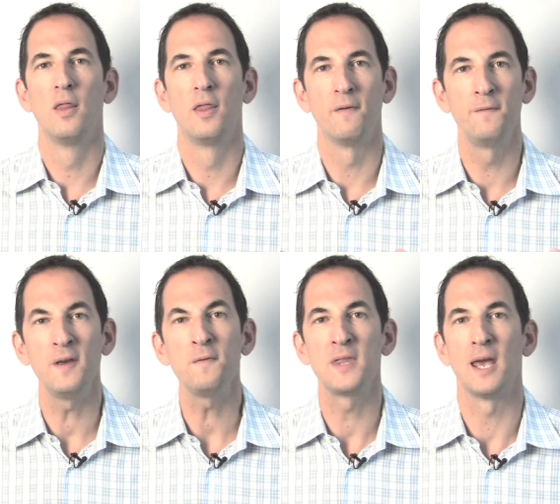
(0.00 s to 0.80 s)
The
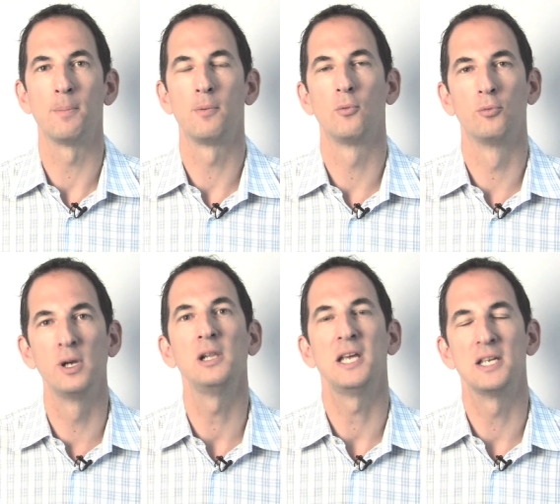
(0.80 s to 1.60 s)
5th tip
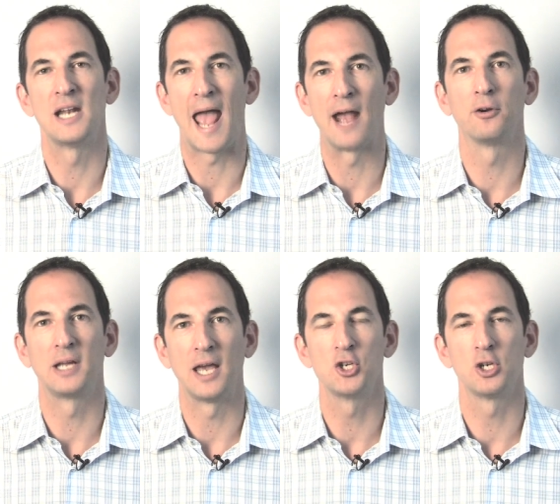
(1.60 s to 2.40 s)
really is an
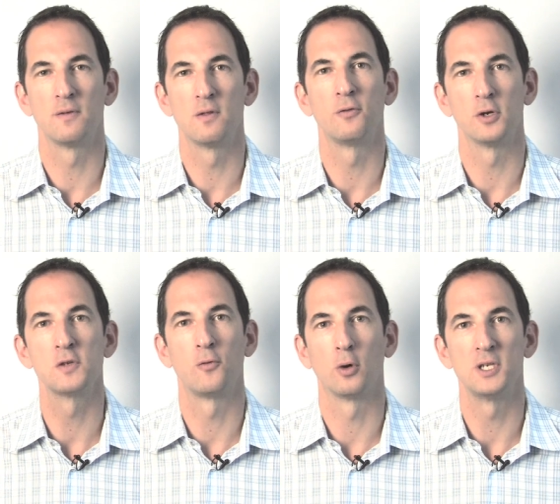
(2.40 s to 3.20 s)
aggregation of the
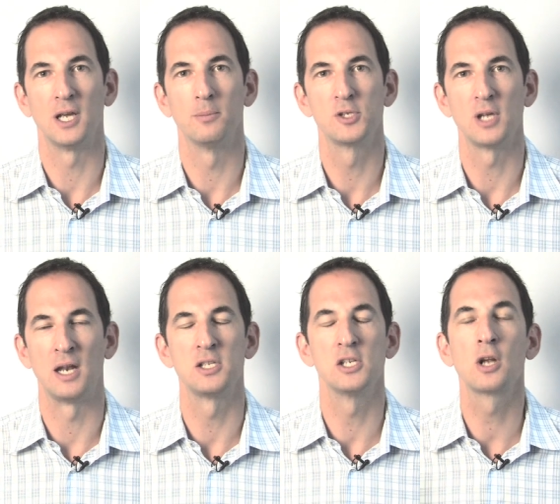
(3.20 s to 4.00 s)
first 4 tips,
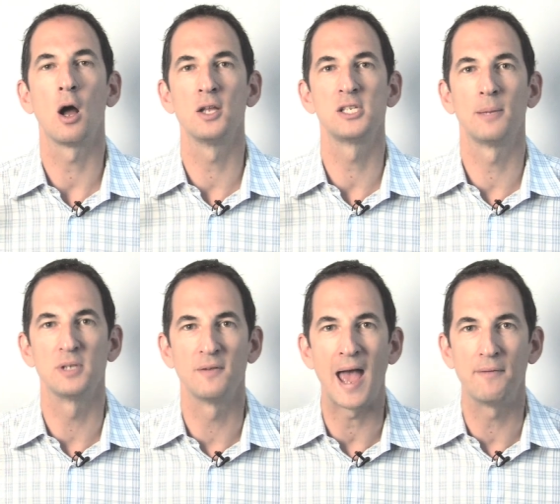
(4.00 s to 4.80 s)
and it's this
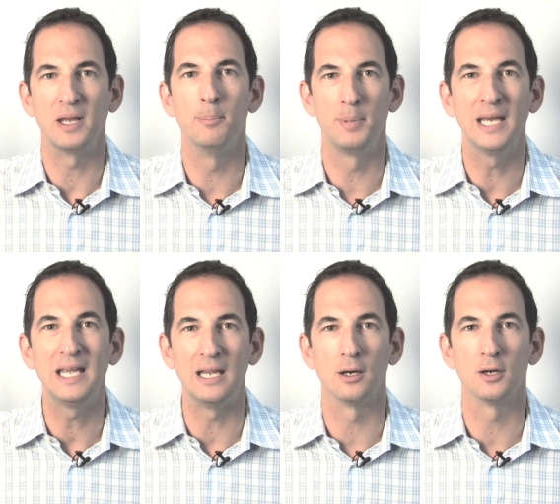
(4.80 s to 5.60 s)
concept of having
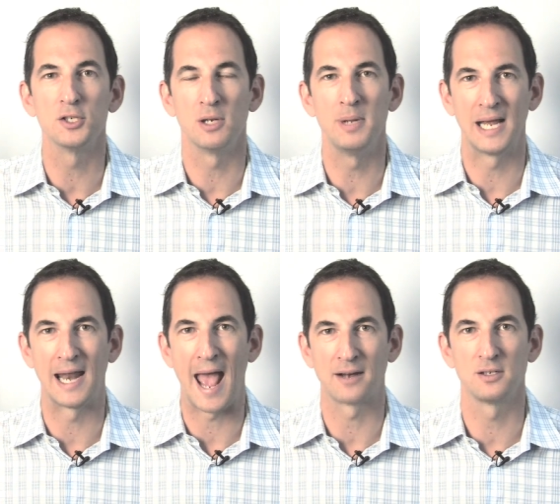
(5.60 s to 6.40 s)
big ears and being
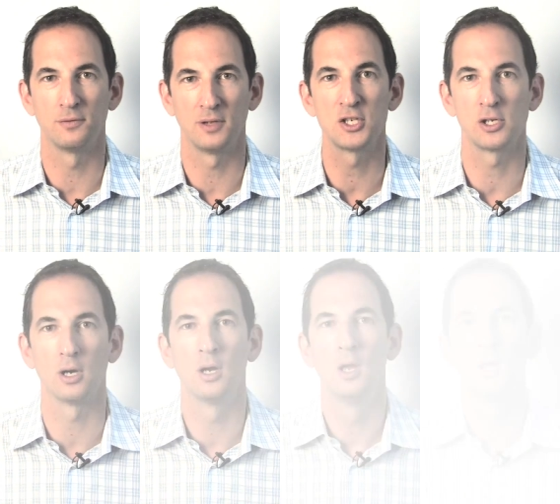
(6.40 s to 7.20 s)
an active listener.